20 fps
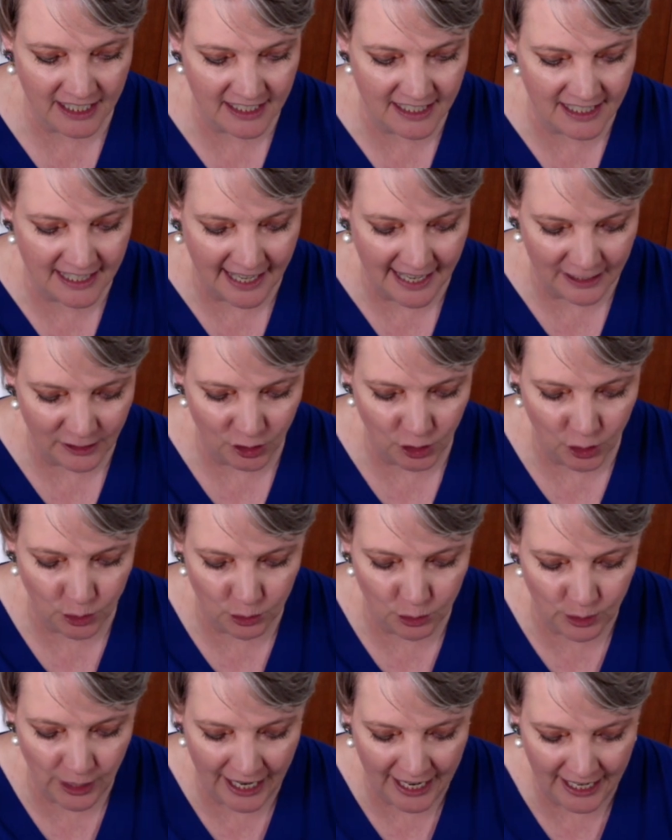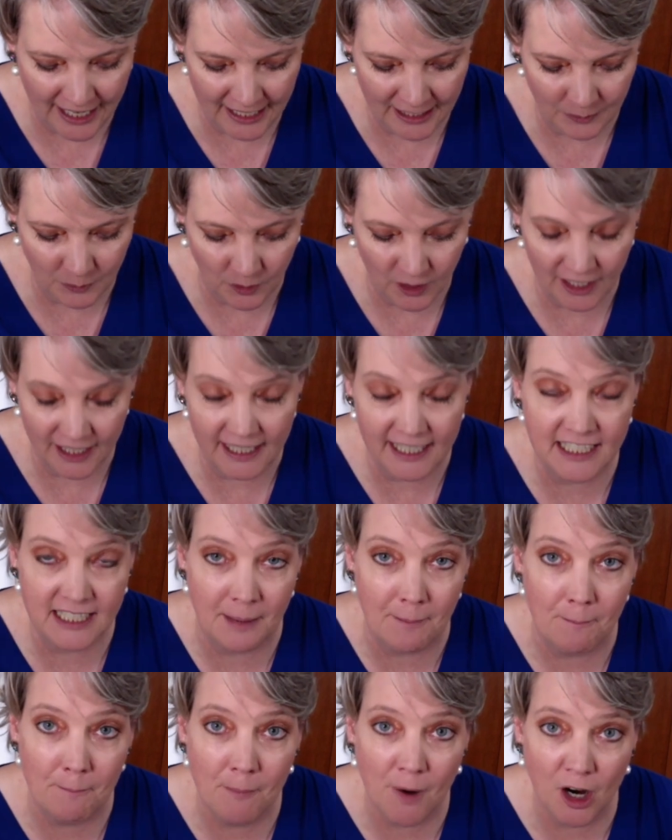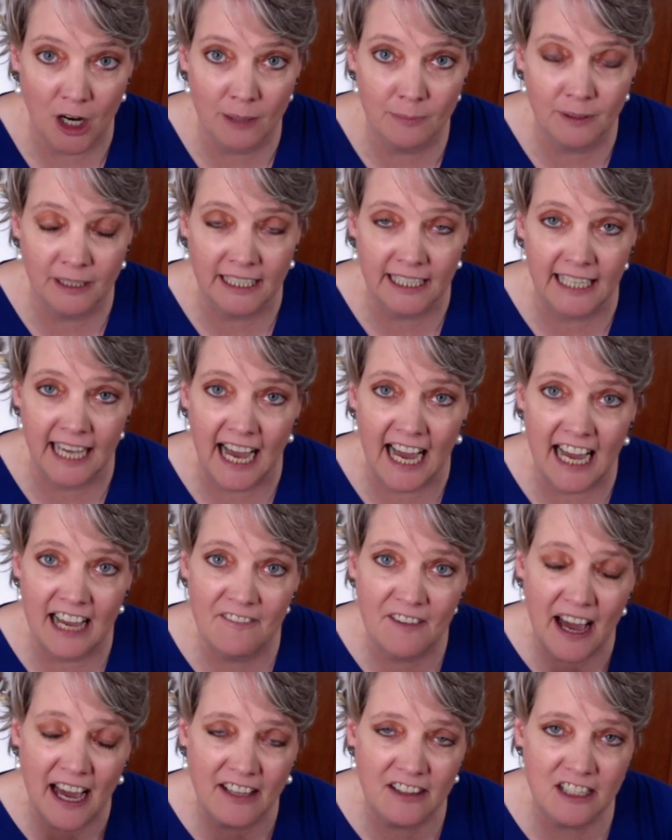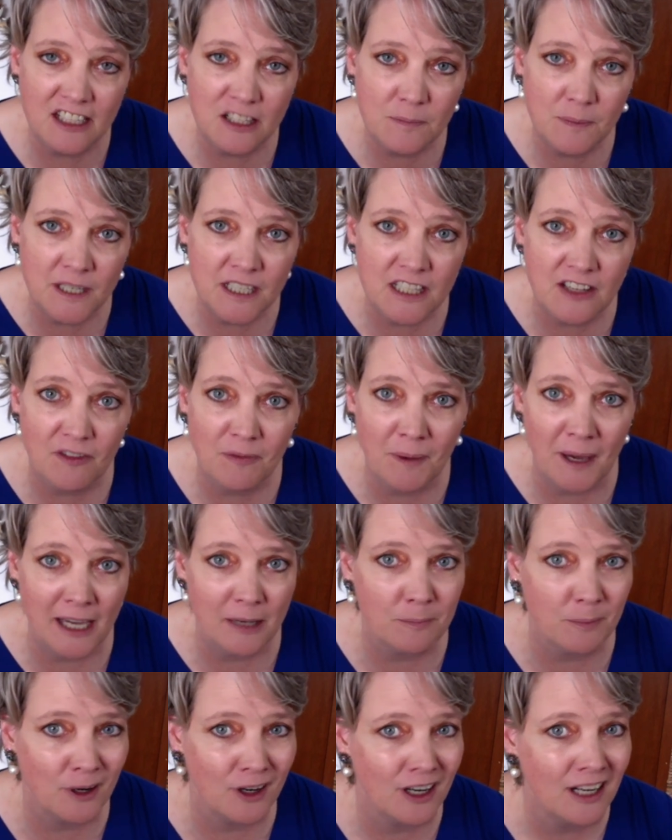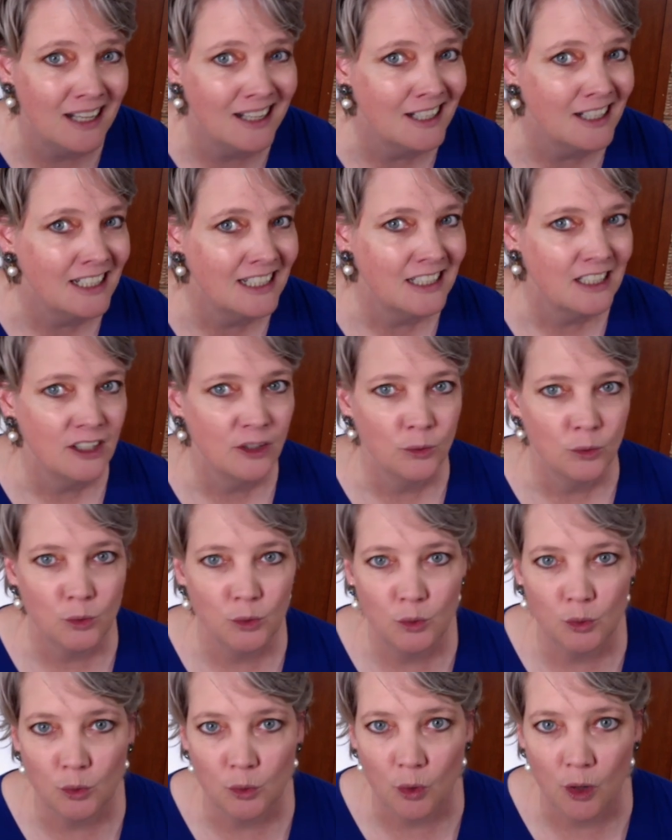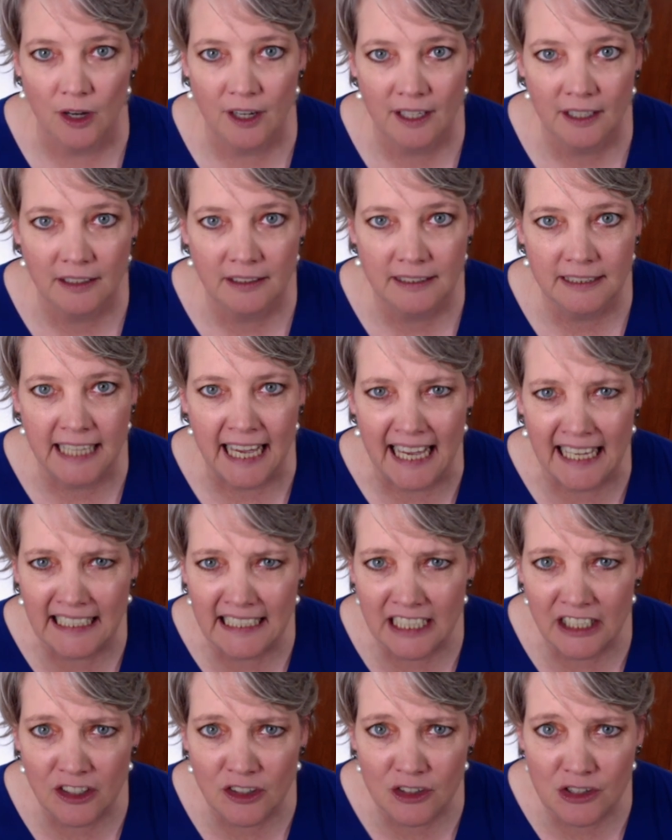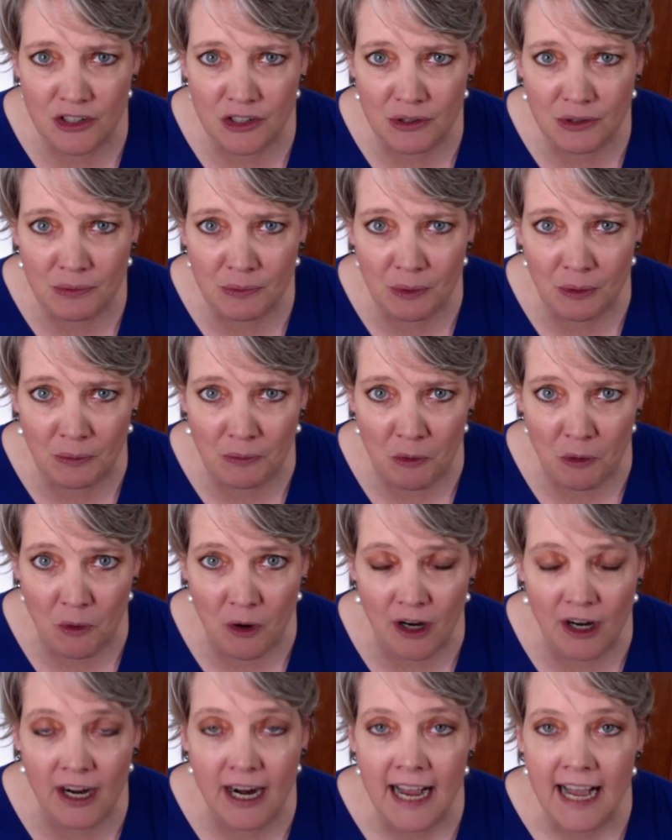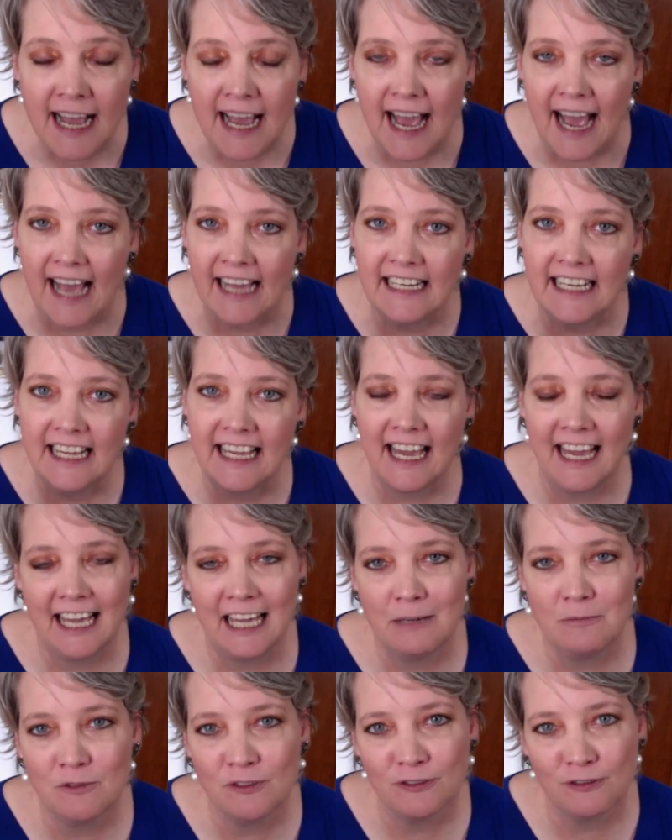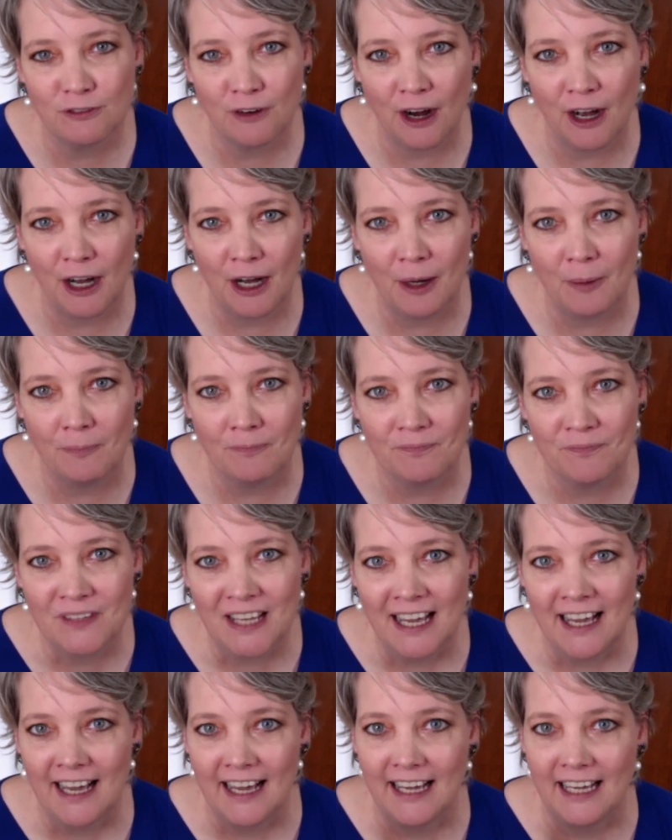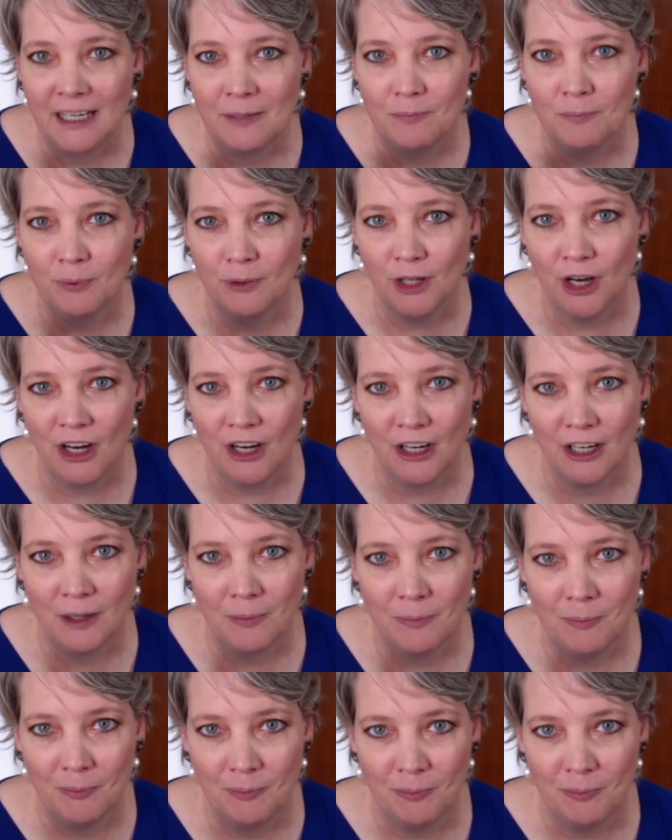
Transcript: is that gray one. It's a marbling. I've had this piece of paper, ooh, ten years or more, and it came from a blog,